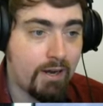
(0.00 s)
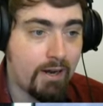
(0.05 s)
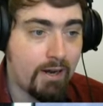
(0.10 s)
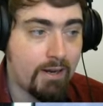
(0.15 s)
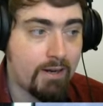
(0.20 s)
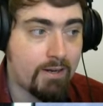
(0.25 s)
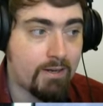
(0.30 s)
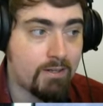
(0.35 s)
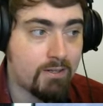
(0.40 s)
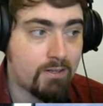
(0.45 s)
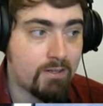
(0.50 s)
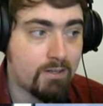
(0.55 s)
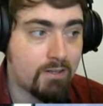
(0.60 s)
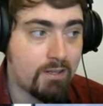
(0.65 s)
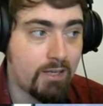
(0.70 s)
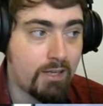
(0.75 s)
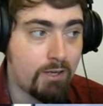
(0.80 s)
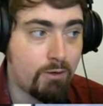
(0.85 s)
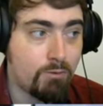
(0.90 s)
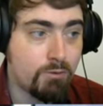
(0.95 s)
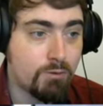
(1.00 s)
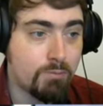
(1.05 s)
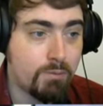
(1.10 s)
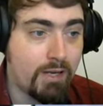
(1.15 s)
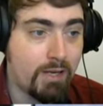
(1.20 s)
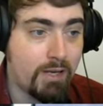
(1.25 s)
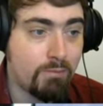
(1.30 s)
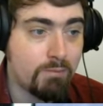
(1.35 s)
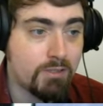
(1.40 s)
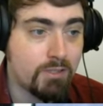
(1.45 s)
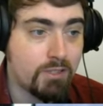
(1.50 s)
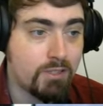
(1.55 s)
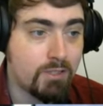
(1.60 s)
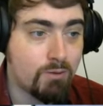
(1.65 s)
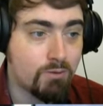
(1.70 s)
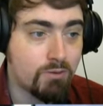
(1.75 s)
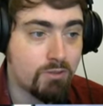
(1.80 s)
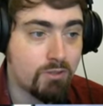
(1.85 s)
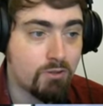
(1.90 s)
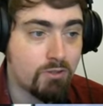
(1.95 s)
and he will be able to
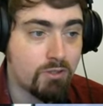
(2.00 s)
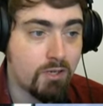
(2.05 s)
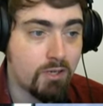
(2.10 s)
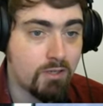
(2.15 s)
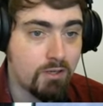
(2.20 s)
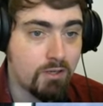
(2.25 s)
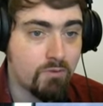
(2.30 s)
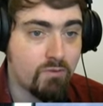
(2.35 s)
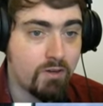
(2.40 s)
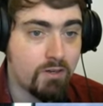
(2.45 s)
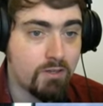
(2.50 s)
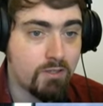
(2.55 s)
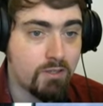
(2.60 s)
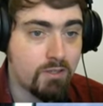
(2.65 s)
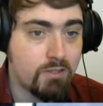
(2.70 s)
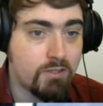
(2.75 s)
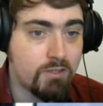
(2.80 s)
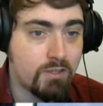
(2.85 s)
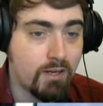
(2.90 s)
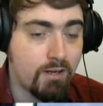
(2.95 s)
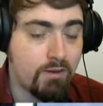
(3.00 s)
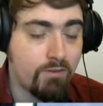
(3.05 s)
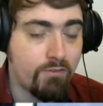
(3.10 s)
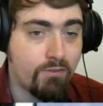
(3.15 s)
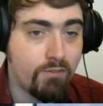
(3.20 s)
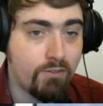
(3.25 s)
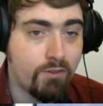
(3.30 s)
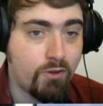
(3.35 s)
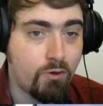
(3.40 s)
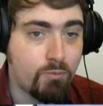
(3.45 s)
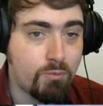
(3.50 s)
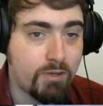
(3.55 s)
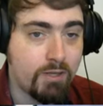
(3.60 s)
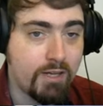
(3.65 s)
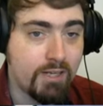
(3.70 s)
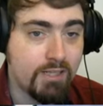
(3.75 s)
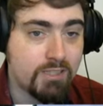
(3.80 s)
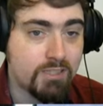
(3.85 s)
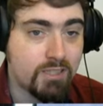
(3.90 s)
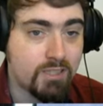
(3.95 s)
use those to his advantage if
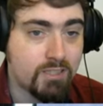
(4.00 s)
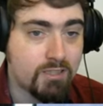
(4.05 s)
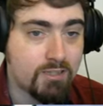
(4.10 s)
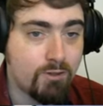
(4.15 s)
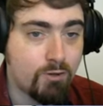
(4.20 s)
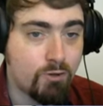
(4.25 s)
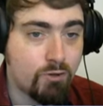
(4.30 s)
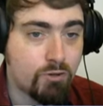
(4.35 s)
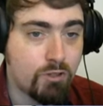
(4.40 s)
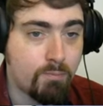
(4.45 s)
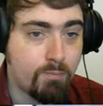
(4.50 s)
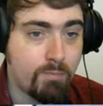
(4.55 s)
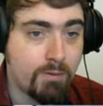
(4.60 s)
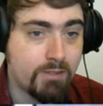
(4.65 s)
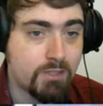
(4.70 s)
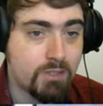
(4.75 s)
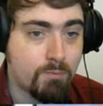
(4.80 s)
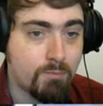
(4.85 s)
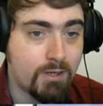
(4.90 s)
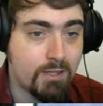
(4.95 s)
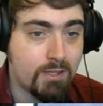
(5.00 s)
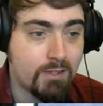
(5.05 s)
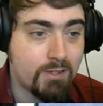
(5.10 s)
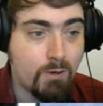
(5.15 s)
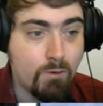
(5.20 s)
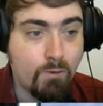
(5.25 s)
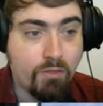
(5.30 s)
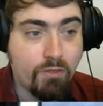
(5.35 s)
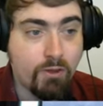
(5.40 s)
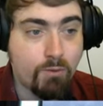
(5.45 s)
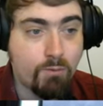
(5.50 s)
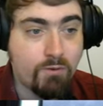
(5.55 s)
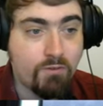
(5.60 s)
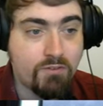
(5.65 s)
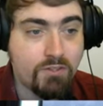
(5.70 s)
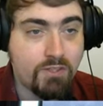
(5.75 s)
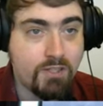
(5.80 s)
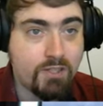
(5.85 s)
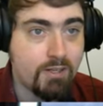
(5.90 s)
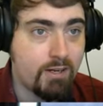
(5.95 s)
nobody else has thought to build them, and I don't think we've
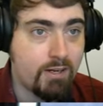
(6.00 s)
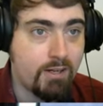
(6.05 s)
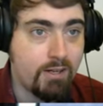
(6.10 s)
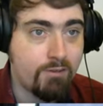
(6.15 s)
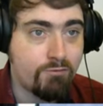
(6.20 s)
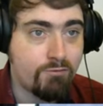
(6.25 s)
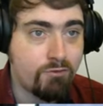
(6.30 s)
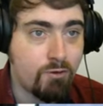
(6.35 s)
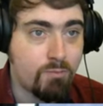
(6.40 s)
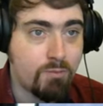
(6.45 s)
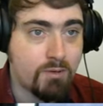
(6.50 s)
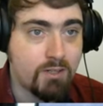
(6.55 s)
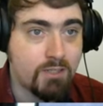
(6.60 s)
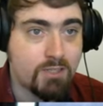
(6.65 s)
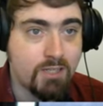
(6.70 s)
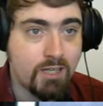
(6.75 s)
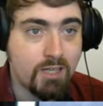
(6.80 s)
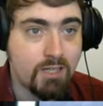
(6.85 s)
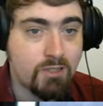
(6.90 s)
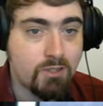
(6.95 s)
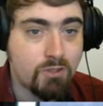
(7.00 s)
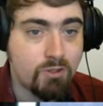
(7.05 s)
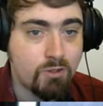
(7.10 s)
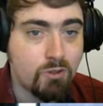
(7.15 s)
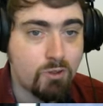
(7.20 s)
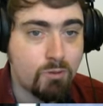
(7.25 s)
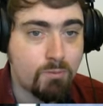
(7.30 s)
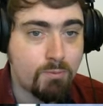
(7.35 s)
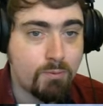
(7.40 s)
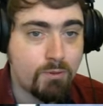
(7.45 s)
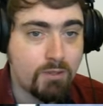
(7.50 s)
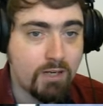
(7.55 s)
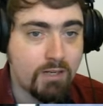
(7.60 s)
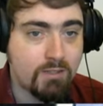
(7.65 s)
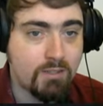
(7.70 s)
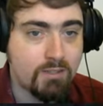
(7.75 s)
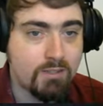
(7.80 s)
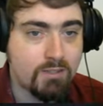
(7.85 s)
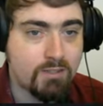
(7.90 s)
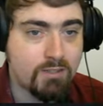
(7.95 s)
seen any from Gezeit or
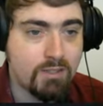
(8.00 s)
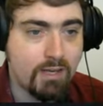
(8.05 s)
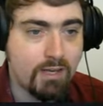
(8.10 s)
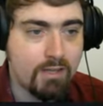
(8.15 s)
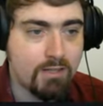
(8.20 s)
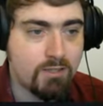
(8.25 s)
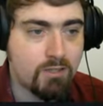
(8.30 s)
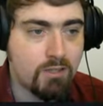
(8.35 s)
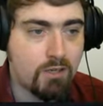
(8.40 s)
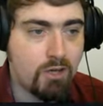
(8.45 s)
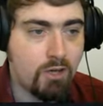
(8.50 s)
Bodexius yet.